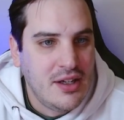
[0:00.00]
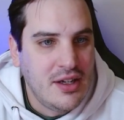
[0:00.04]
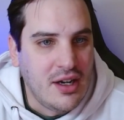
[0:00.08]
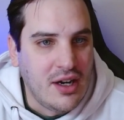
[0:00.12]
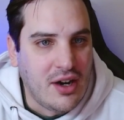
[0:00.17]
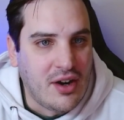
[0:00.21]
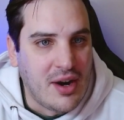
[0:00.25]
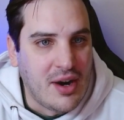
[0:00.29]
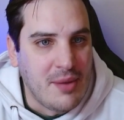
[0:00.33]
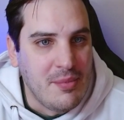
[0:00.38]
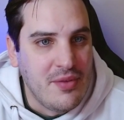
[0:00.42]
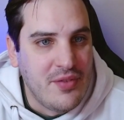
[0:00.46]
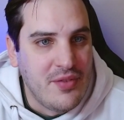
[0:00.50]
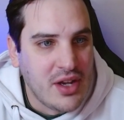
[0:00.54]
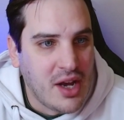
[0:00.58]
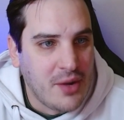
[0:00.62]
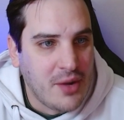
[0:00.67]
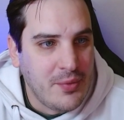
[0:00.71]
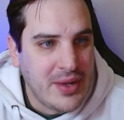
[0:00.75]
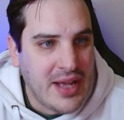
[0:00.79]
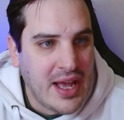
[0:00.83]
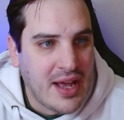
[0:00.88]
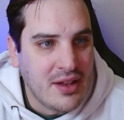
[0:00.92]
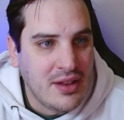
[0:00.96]
All right, moving on,
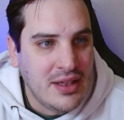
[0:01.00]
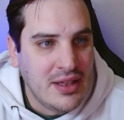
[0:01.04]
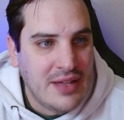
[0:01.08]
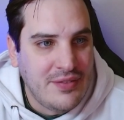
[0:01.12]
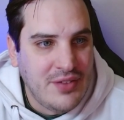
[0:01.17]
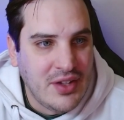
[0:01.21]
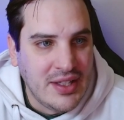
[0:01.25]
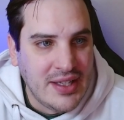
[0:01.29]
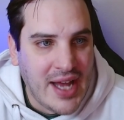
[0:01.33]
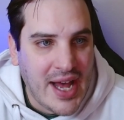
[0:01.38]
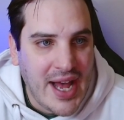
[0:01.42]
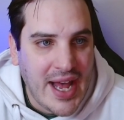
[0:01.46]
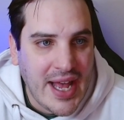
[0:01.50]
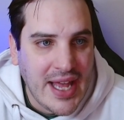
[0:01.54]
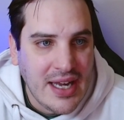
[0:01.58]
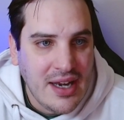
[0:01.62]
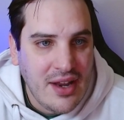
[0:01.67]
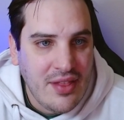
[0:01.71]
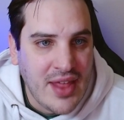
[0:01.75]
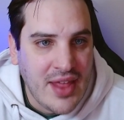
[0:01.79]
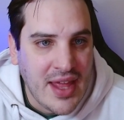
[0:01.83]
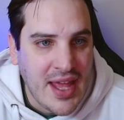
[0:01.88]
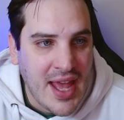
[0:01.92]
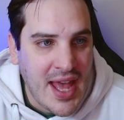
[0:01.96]
we got level
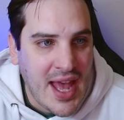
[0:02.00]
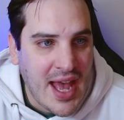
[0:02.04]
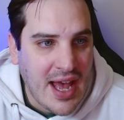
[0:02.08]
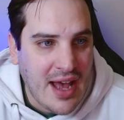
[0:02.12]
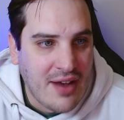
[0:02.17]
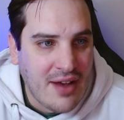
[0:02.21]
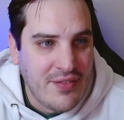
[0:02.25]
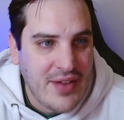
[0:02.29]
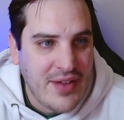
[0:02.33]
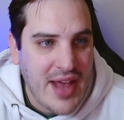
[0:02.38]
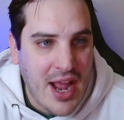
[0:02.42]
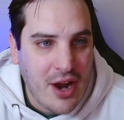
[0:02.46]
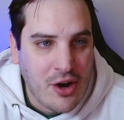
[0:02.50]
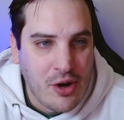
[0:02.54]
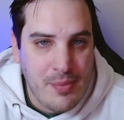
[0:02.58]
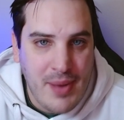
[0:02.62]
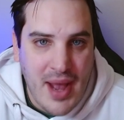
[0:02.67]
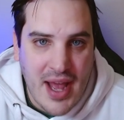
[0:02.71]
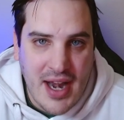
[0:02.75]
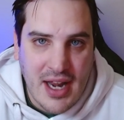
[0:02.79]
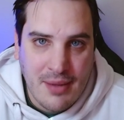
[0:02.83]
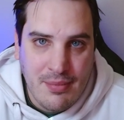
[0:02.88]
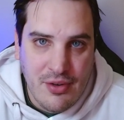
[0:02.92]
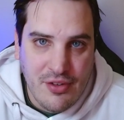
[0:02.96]
9. They have
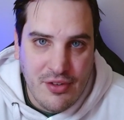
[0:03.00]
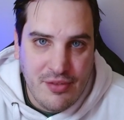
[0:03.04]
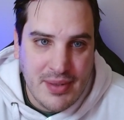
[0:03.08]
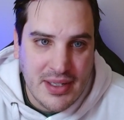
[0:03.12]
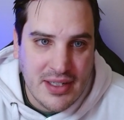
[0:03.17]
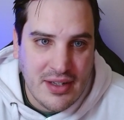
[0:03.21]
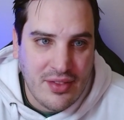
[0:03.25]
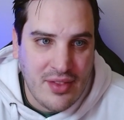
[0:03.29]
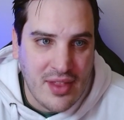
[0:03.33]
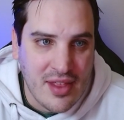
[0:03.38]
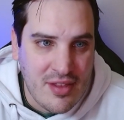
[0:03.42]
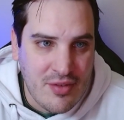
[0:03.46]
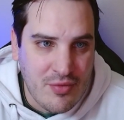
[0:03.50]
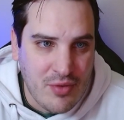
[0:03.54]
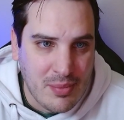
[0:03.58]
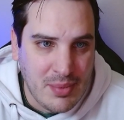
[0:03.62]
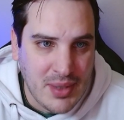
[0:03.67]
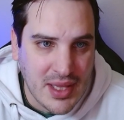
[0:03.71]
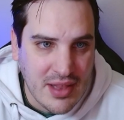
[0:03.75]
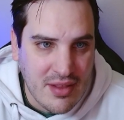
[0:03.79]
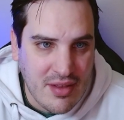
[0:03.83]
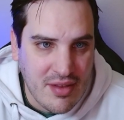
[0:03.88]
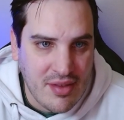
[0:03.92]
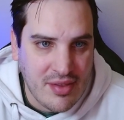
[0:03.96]
acrobatic movement. This
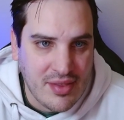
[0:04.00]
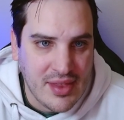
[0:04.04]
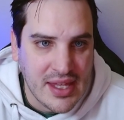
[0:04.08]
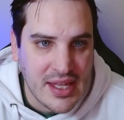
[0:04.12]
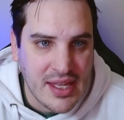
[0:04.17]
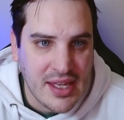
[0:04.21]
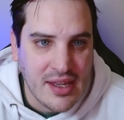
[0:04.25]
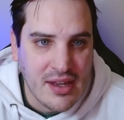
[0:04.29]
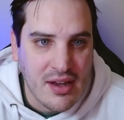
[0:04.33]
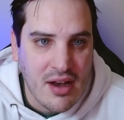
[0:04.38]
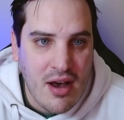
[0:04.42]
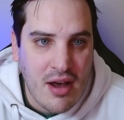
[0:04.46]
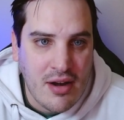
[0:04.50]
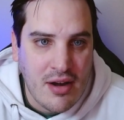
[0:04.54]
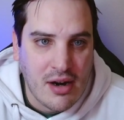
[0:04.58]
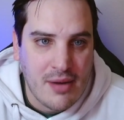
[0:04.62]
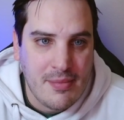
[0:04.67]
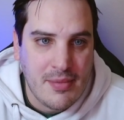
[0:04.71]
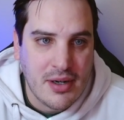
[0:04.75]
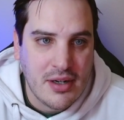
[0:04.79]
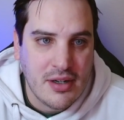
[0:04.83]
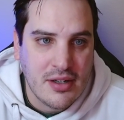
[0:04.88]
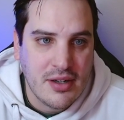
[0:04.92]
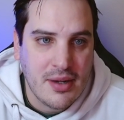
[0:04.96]
replaces the
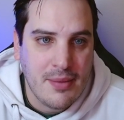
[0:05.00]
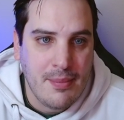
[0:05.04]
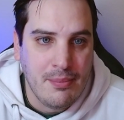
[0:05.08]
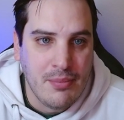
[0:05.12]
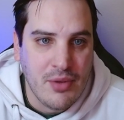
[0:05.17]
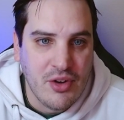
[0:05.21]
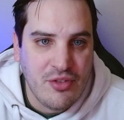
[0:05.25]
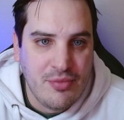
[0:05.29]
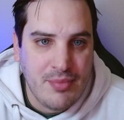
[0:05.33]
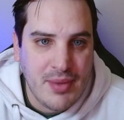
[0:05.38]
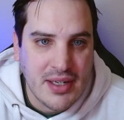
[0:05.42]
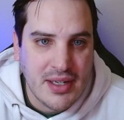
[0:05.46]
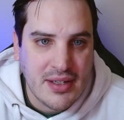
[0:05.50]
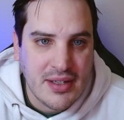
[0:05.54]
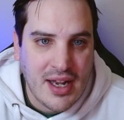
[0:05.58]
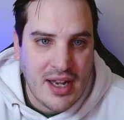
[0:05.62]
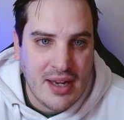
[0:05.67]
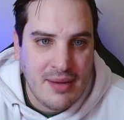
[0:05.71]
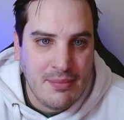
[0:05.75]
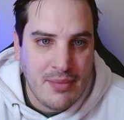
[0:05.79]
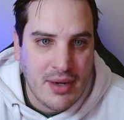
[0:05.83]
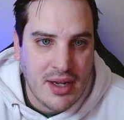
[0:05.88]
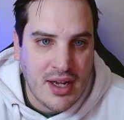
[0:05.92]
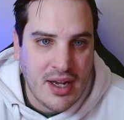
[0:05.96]
unarmored movement
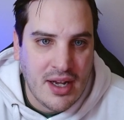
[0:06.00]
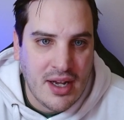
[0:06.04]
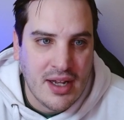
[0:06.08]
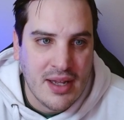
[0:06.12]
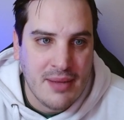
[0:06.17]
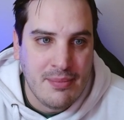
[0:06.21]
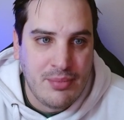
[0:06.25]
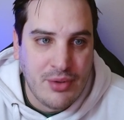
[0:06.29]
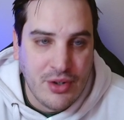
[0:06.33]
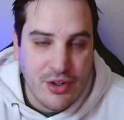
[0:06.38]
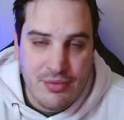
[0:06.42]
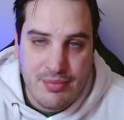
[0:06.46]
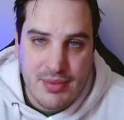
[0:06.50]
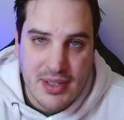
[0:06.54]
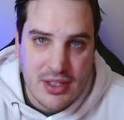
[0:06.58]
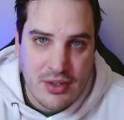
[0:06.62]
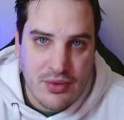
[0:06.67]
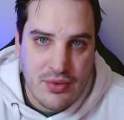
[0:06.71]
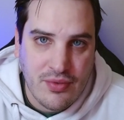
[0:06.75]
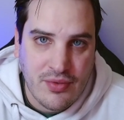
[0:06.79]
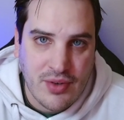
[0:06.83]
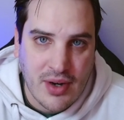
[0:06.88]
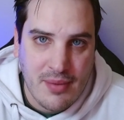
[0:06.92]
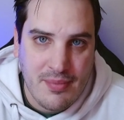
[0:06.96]
improvement
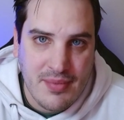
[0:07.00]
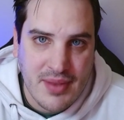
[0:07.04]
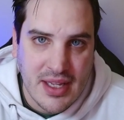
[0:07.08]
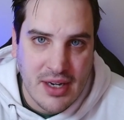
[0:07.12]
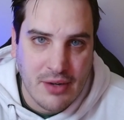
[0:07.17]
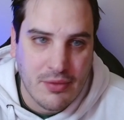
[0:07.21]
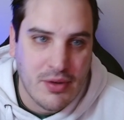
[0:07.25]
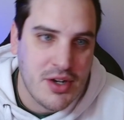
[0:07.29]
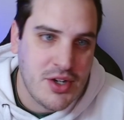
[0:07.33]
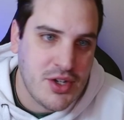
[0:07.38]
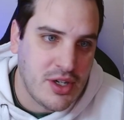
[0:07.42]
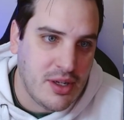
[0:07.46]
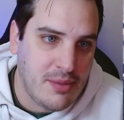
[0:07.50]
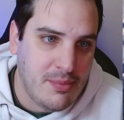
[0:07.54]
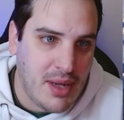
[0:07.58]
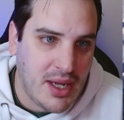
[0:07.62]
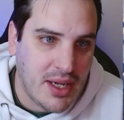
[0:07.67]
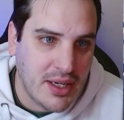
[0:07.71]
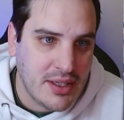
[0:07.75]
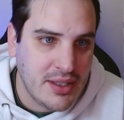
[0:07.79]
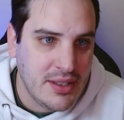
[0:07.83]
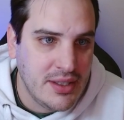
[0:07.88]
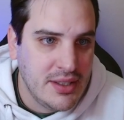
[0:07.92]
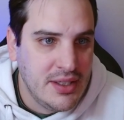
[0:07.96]
from the original
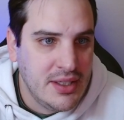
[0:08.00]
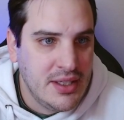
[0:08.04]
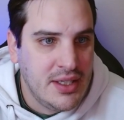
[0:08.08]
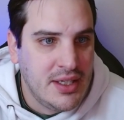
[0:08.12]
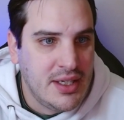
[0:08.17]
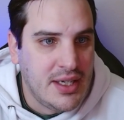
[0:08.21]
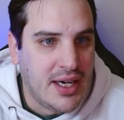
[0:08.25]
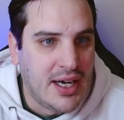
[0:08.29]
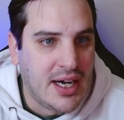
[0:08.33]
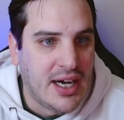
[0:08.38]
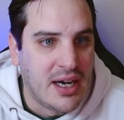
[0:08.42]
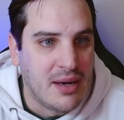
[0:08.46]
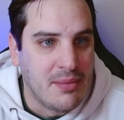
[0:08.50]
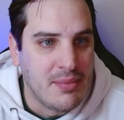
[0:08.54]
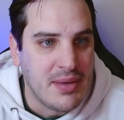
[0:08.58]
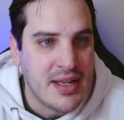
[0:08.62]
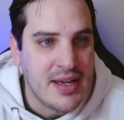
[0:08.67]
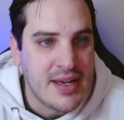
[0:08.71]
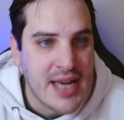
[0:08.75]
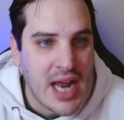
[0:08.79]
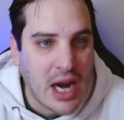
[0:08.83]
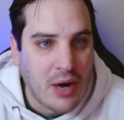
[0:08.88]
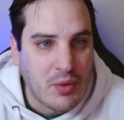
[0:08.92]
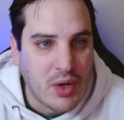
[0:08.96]
monk. It
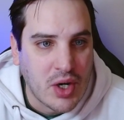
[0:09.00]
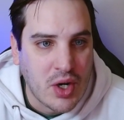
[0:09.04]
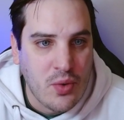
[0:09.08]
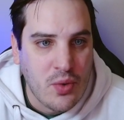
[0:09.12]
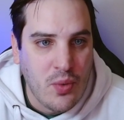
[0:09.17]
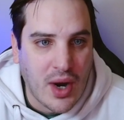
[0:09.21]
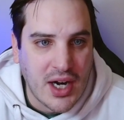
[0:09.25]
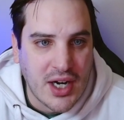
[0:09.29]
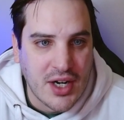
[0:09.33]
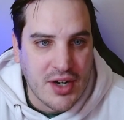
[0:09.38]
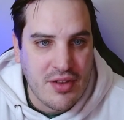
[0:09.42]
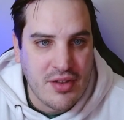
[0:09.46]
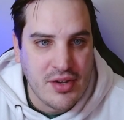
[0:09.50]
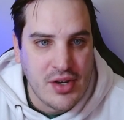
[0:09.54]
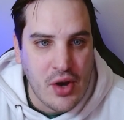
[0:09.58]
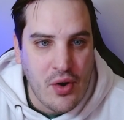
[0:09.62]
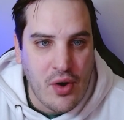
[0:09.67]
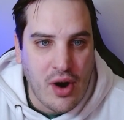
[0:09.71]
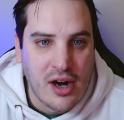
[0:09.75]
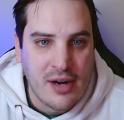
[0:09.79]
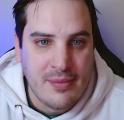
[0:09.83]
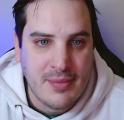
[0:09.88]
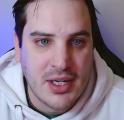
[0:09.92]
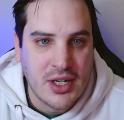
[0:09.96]
now requires no
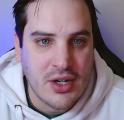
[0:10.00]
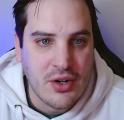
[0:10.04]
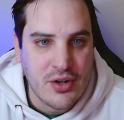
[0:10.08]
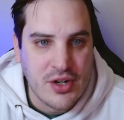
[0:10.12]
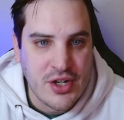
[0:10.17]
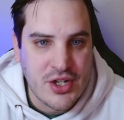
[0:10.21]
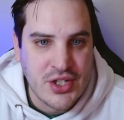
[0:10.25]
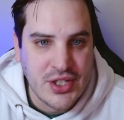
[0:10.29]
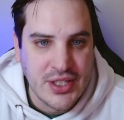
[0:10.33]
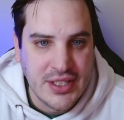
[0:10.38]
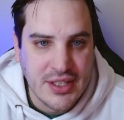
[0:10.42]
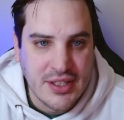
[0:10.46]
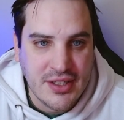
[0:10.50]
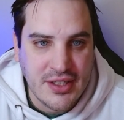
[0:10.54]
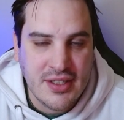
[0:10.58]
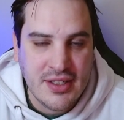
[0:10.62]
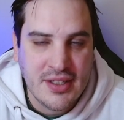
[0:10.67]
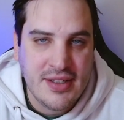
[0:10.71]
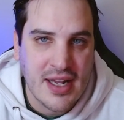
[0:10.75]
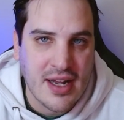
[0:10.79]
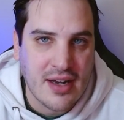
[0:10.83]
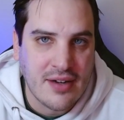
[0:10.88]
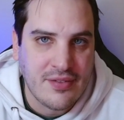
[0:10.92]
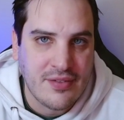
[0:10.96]
armor or shield,
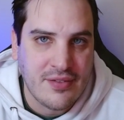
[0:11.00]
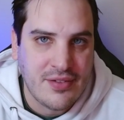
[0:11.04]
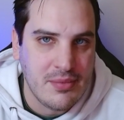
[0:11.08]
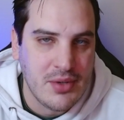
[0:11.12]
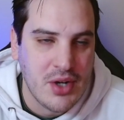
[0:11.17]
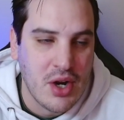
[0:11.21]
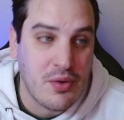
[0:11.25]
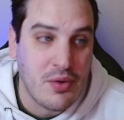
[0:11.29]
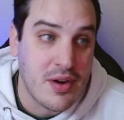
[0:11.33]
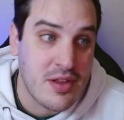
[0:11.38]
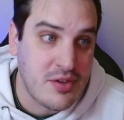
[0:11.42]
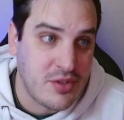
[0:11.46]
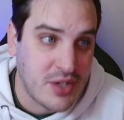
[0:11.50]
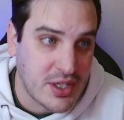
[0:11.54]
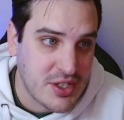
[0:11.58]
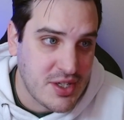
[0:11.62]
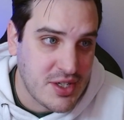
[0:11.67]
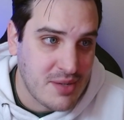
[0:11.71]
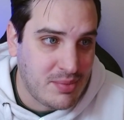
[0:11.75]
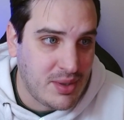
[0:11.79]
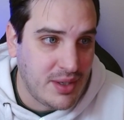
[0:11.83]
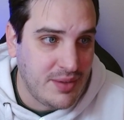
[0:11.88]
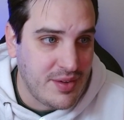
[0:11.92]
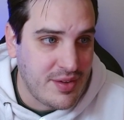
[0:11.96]
down from no
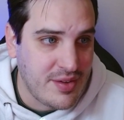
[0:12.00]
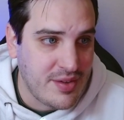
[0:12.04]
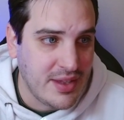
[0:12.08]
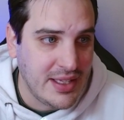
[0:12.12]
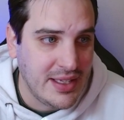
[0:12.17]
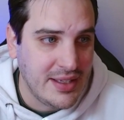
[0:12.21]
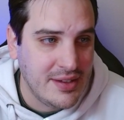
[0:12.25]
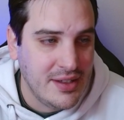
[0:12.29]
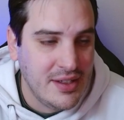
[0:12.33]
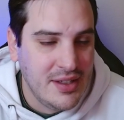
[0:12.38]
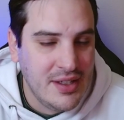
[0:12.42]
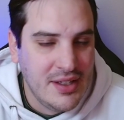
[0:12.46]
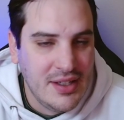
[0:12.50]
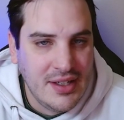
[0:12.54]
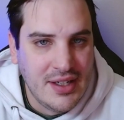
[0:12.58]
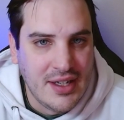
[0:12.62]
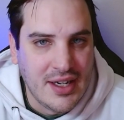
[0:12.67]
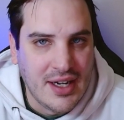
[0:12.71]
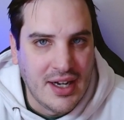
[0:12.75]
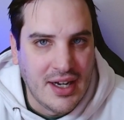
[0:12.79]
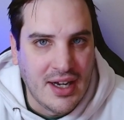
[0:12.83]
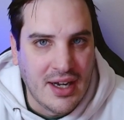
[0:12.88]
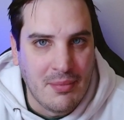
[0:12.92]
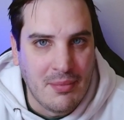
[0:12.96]
restriction previously.
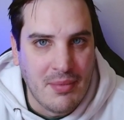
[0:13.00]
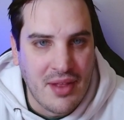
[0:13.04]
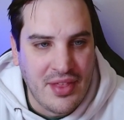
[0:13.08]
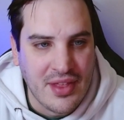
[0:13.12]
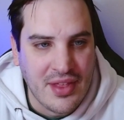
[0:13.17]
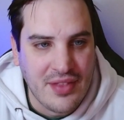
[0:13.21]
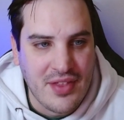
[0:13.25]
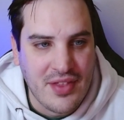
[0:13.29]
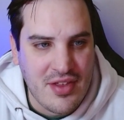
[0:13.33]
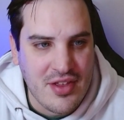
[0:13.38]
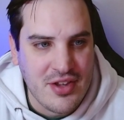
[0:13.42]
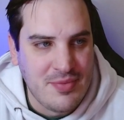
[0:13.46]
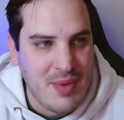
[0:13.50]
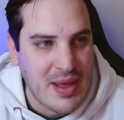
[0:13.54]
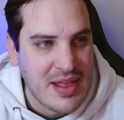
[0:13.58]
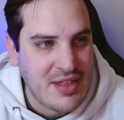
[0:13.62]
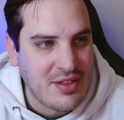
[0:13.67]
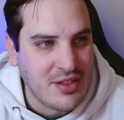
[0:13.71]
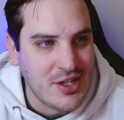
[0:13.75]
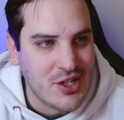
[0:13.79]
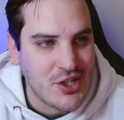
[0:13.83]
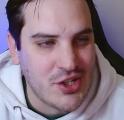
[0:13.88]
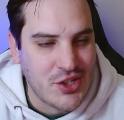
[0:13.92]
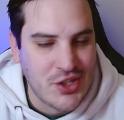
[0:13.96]
I think this is
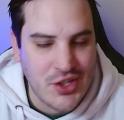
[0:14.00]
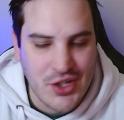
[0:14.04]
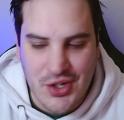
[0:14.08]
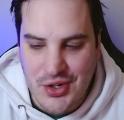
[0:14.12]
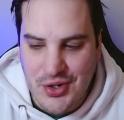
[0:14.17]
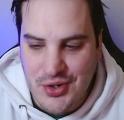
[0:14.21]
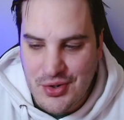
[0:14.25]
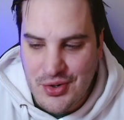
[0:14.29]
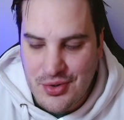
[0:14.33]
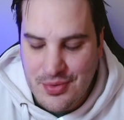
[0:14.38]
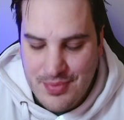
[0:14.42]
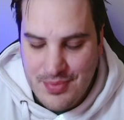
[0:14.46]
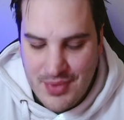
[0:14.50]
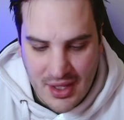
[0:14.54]
basically just to